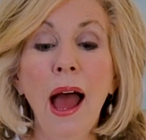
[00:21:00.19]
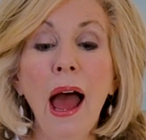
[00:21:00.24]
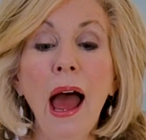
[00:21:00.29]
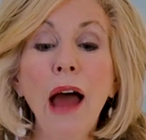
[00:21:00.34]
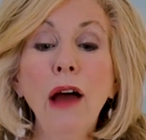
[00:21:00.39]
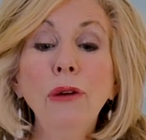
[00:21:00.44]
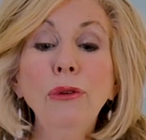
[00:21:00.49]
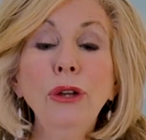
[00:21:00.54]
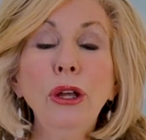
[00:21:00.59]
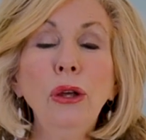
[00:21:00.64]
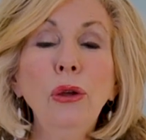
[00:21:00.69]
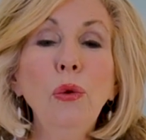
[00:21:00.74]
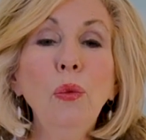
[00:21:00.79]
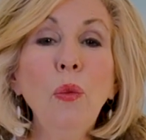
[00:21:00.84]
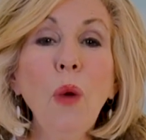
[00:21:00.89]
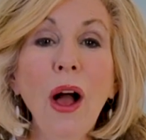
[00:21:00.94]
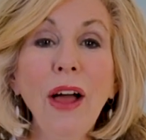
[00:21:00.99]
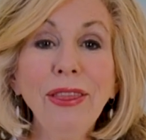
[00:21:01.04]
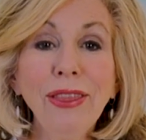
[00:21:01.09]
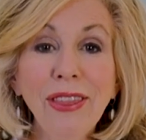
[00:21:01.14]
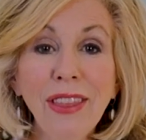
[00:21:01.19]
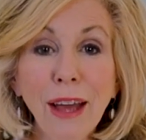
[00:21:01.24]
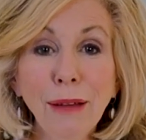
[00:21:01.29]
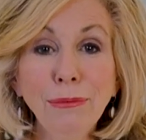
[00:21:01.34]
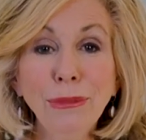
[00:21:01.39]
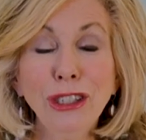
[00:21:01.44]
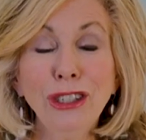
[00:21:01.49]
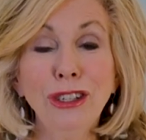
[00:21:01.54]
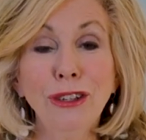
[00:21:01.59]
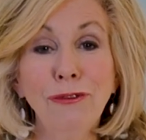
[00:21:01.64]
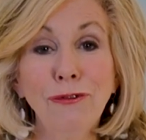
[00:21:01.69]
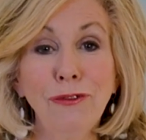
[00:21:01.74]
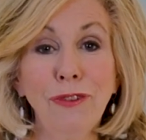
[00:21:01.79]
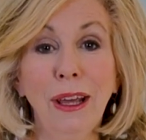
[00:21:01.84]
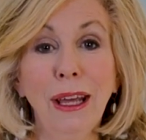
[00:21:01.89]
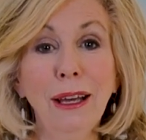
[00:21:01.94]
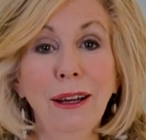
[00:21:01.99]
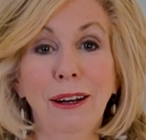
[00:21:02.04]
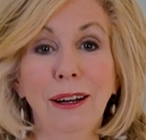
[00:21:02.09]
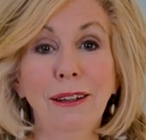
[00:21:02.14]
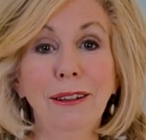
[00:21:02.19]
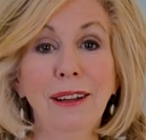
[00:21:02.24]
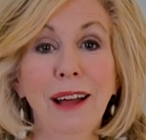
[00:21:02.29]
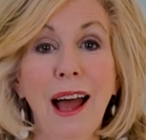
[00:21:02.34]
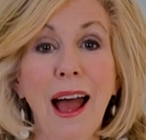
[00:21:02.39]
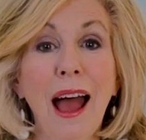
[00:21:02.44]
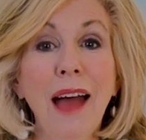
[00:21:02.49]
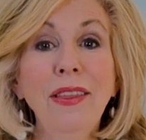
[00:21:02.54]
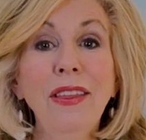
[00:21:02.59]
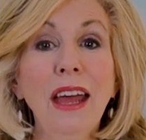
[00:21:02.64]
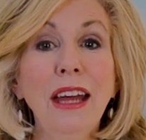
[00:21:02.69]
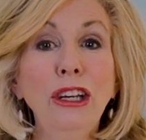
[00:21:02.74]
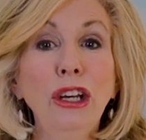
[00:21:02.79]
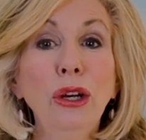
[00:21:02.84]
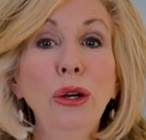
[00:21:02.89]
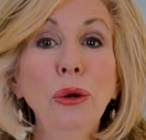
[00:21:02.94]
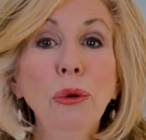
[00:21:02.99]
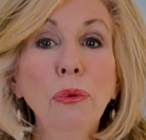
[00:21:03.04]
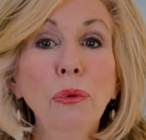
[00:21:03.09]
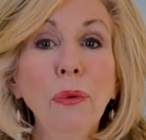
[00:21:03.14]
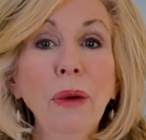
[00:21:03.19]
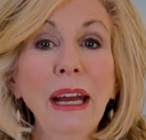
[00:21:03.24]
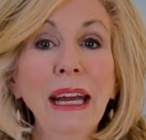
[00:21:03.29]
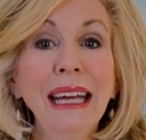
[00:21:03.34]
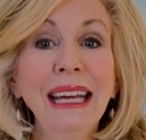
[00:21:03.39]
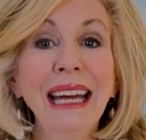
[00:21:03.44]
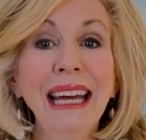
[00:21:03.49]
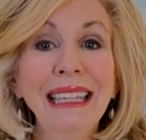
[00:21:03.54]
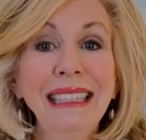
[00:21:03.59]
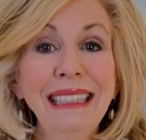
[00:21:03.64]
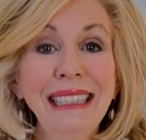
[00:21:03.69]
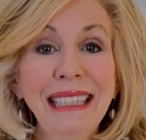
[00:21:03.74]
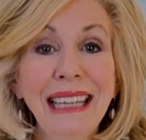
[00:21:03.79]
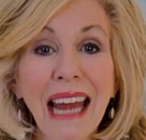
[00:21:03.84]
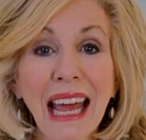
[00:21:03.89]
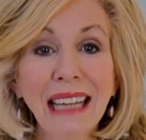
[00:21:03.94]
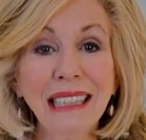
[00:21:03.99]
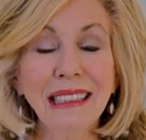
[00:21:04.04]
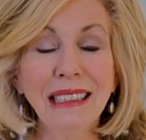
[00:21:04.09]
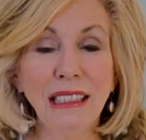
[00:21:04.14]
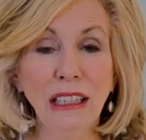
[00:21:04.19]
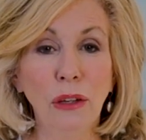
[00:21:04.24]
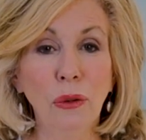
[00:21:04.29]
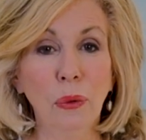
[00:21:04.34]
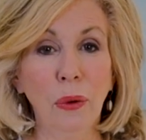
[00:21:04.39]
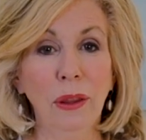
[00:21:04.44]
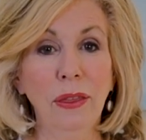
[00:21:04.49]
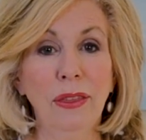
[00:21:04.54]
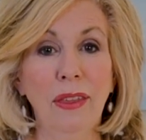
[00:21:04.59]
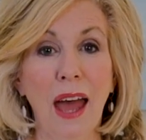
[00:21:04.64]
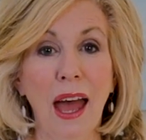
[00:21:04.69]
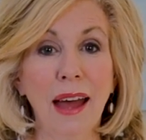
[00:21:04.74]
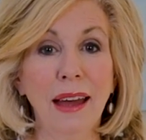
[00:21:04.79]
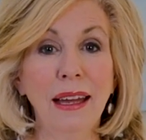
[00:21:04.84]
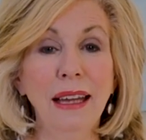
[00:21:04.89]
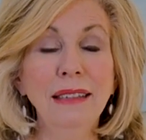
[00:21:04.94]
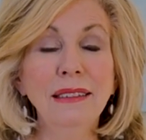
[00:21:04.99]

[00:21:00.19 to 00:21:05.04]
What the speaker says: How do you want them to feel? And then you're reconnecting with that.